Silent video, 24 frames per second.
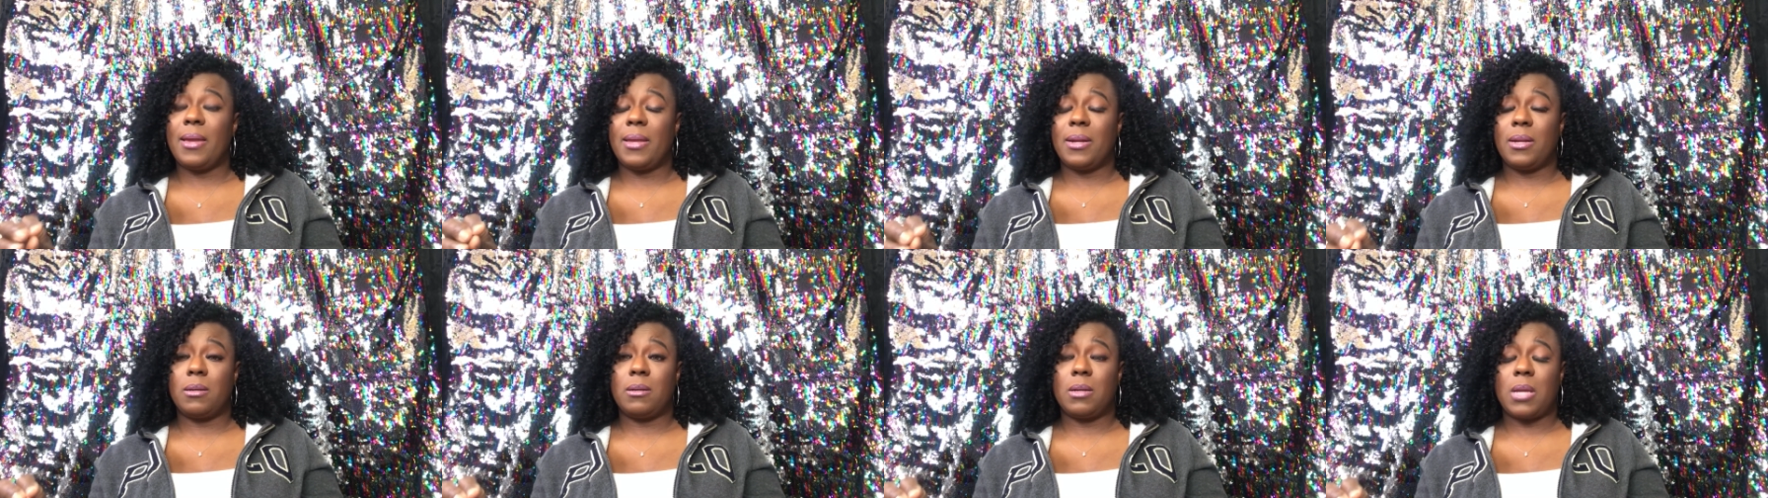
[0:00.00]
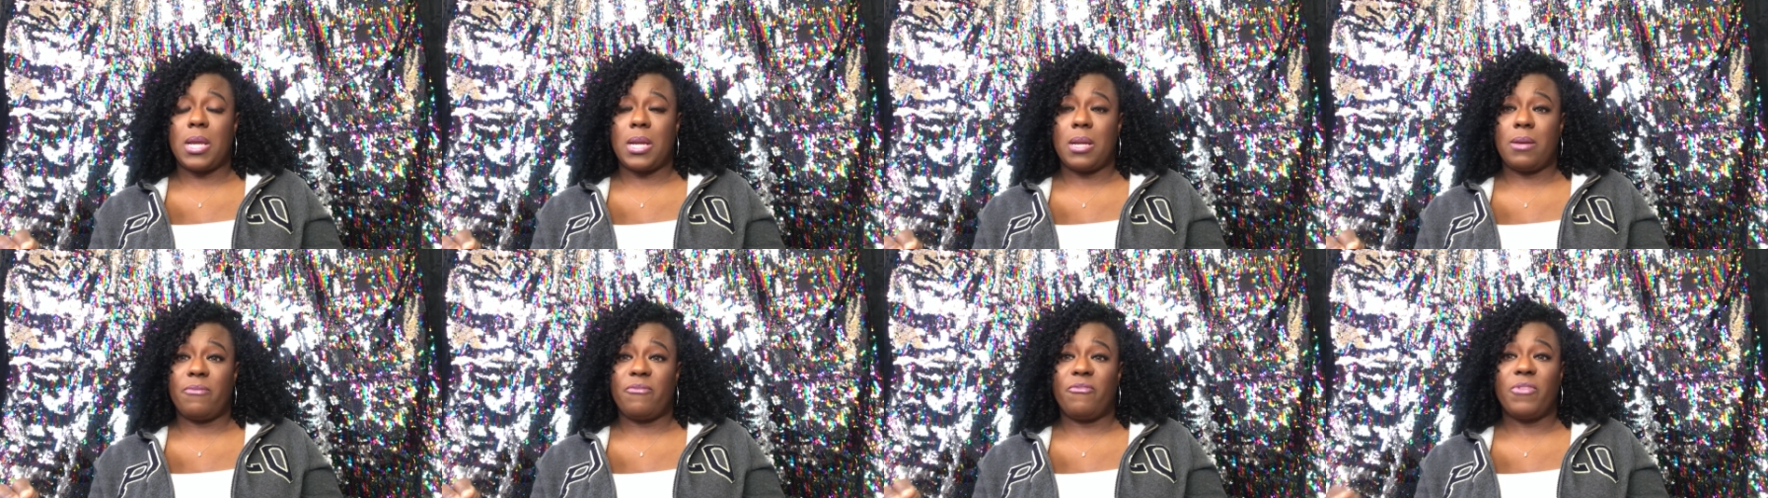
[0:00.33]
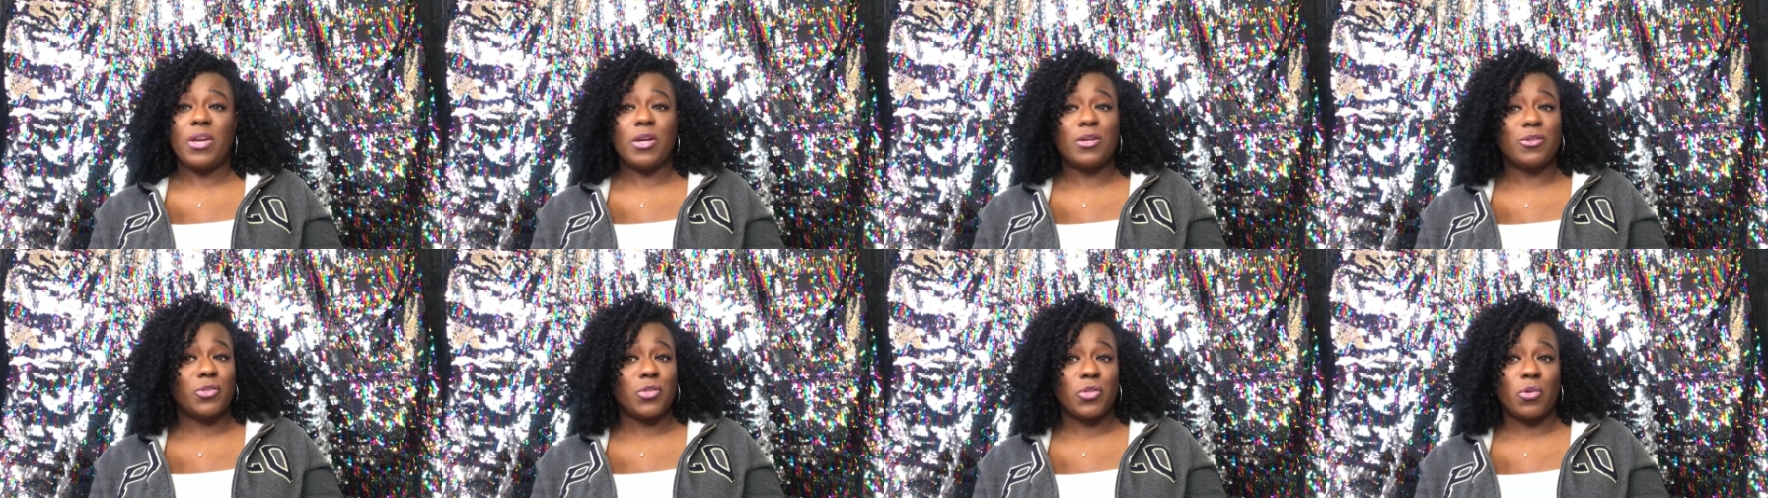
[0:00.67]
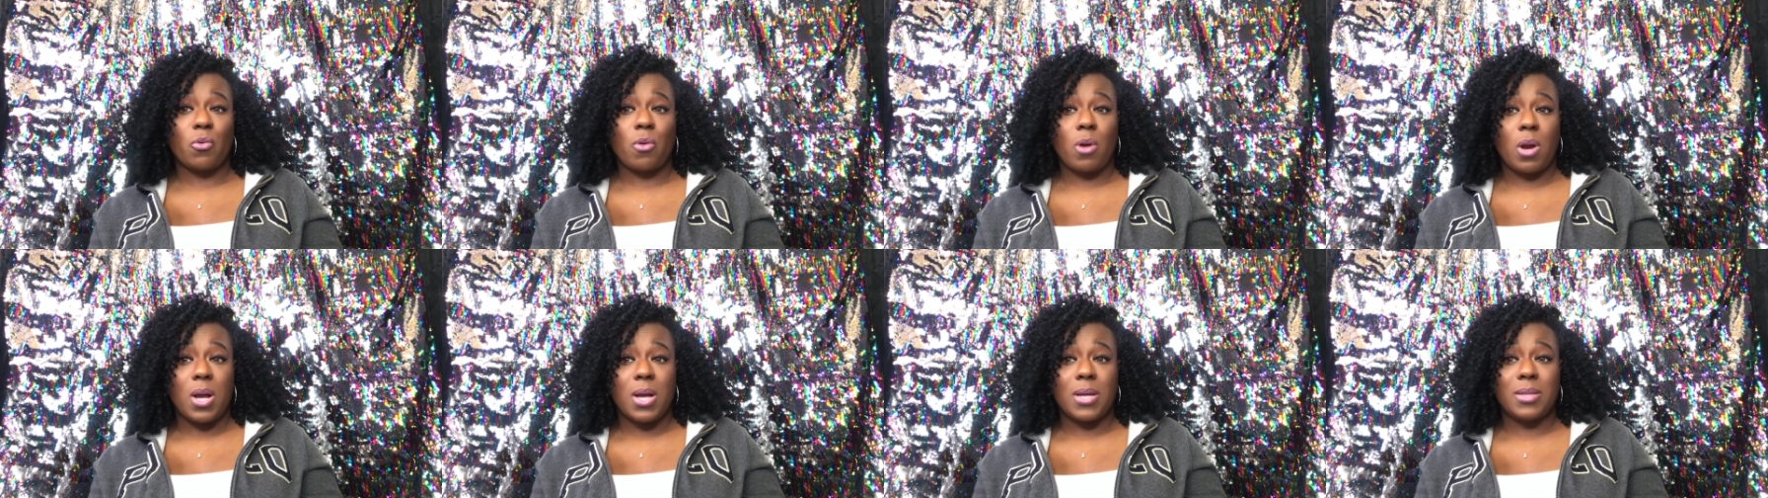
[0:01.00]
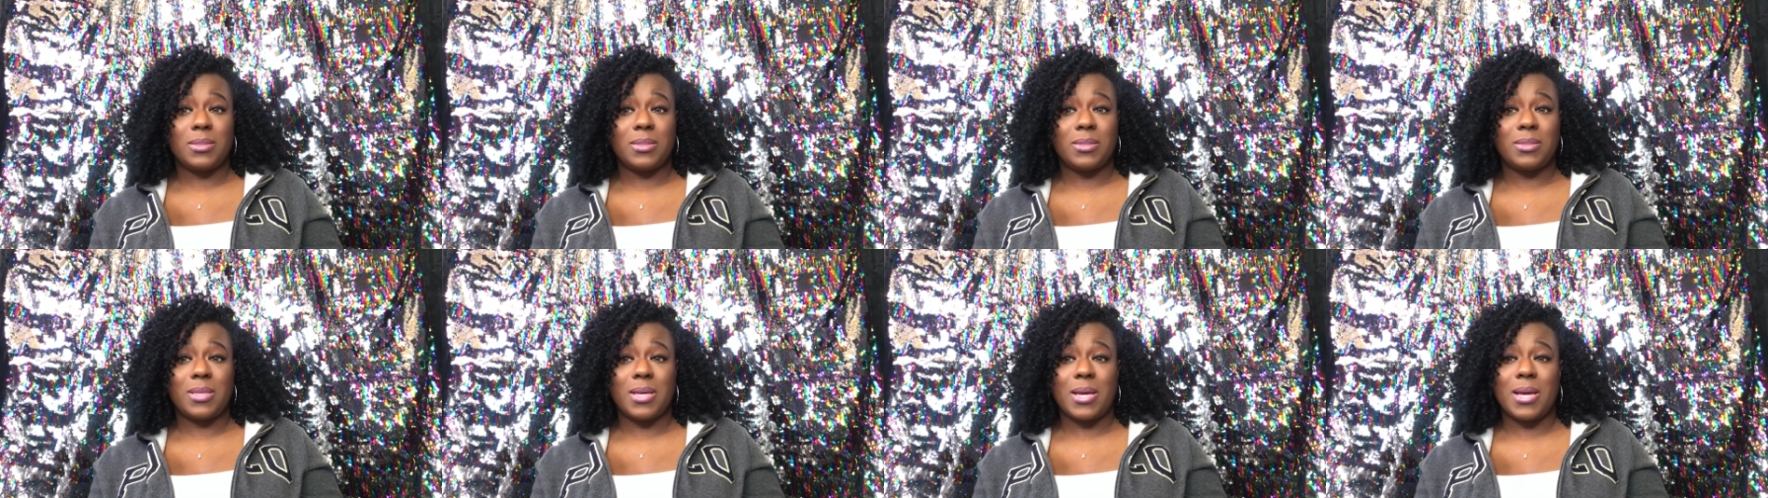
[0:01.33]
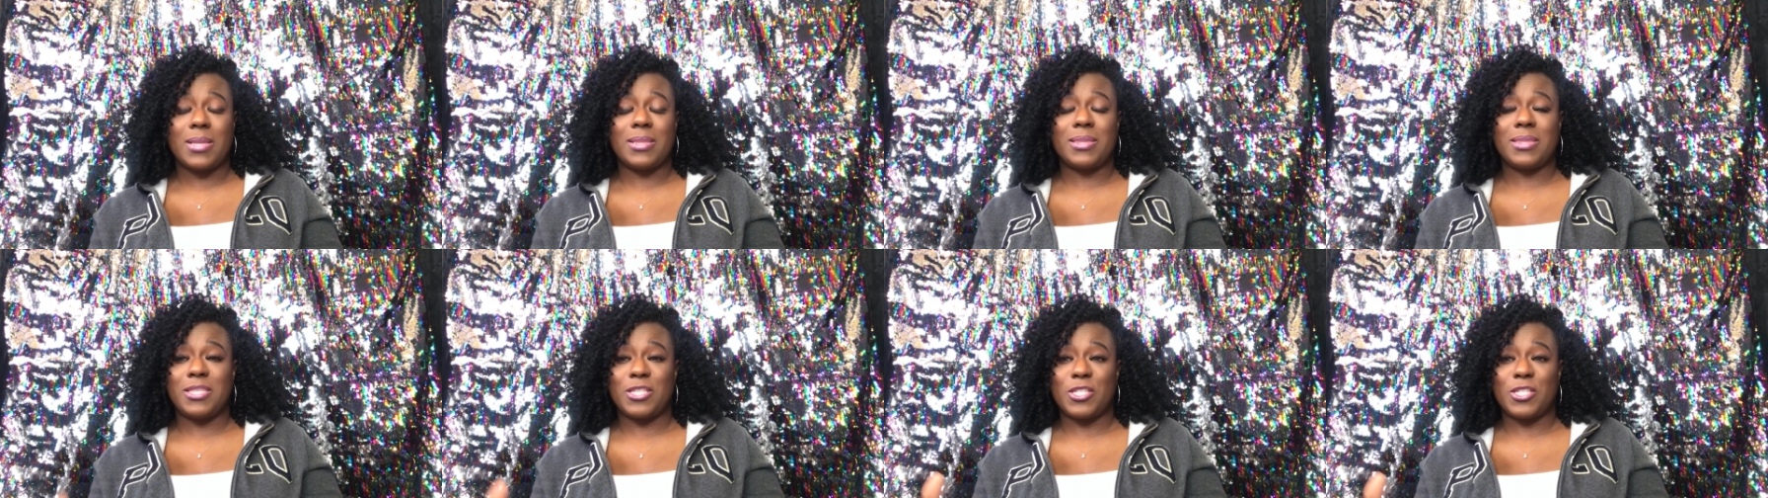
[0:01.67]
and, and fingers crossed that